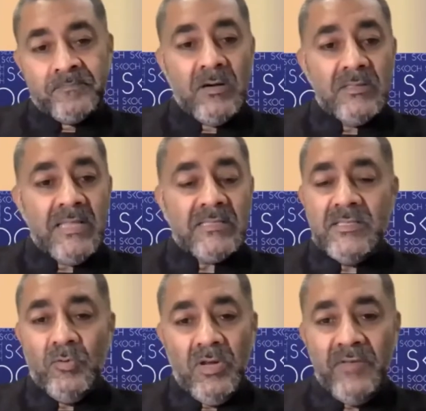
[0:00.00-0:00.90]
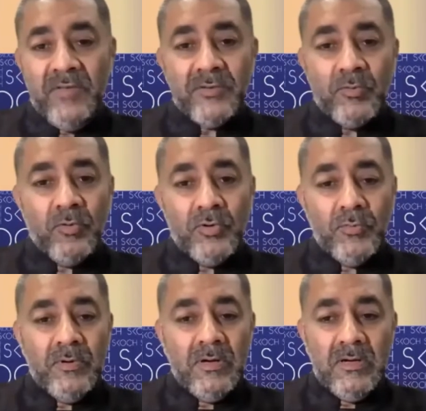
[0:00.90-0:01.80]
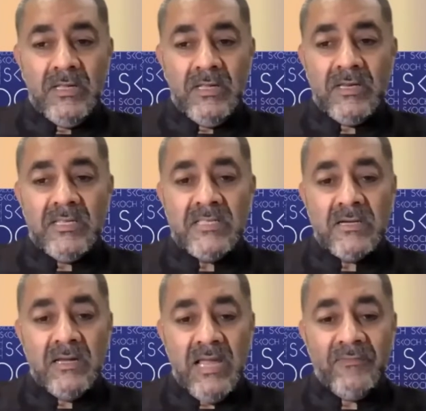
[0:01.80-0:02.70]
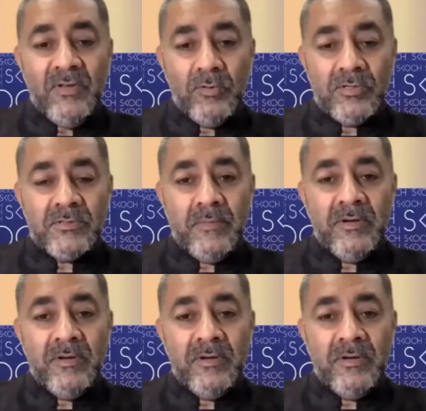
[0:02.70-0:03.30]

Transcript: because that's the only way to go to increase livelihoods.